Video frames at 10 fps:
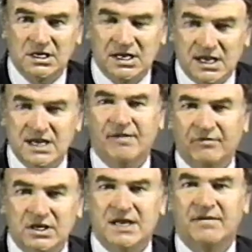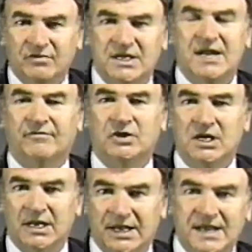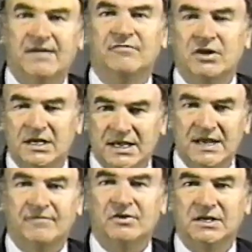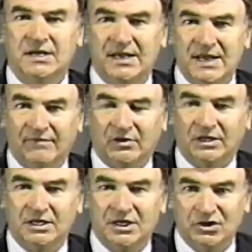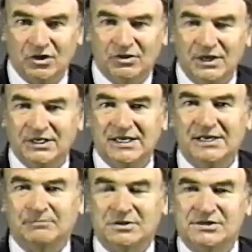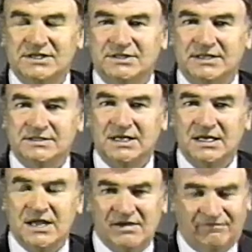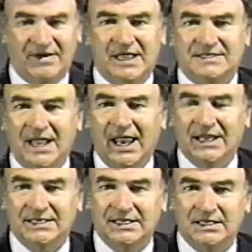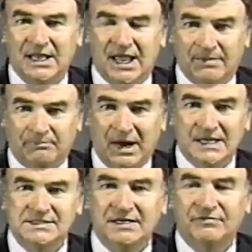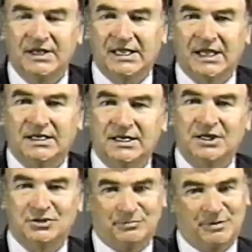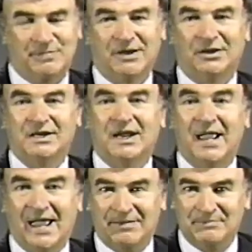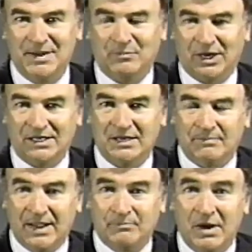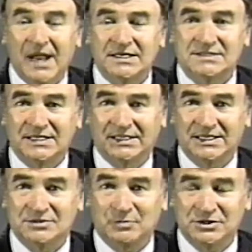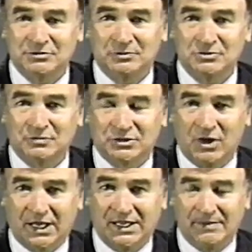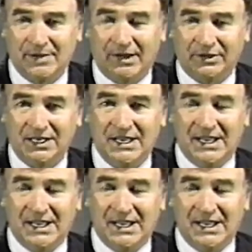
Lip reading: Never, never, never, never, never, never. You're going to need persistence, vitality, and positive thinking to be better at memory by practicing these principles we're talking about.